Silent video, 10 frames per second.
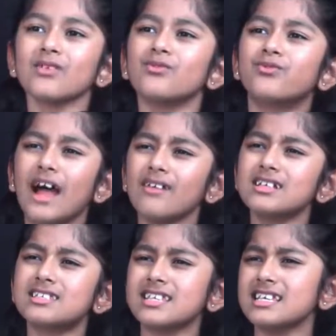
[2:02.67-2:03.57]

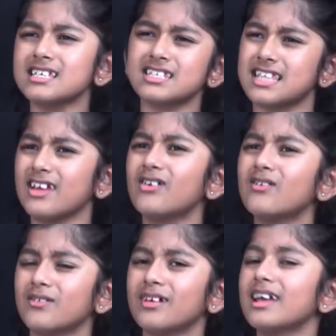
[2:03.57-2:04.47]
viruses, they
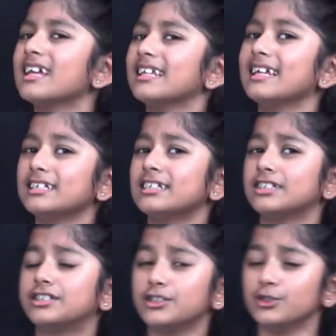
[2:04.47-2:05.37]
don't need
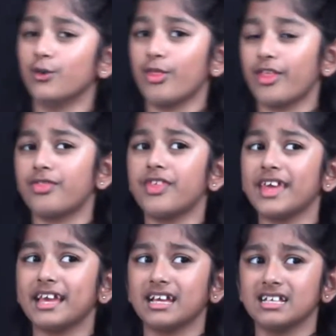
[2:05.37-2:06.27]
to do the
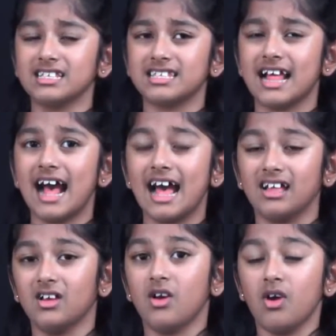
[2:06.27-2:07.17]
things
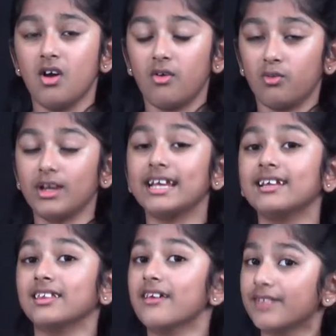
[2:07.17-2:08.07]
that we
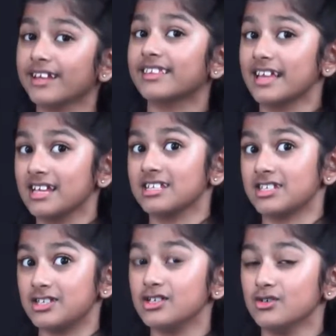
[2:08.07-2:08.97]
living
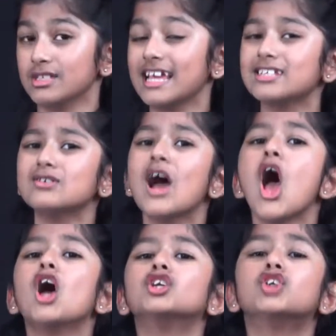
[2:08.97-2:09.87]
things do. They do
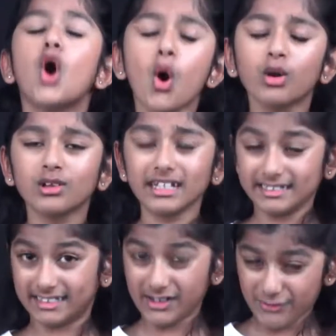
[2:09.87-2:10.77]

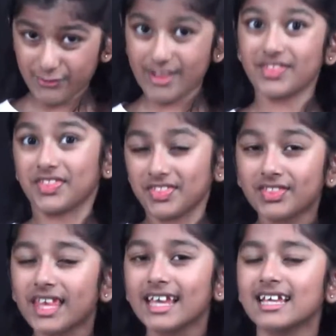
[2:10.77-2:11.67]
totally different
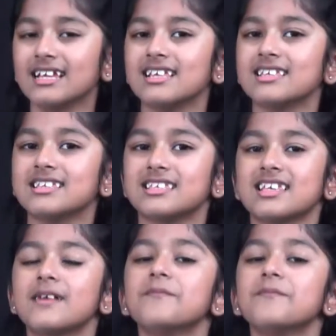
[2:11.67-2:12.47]
things.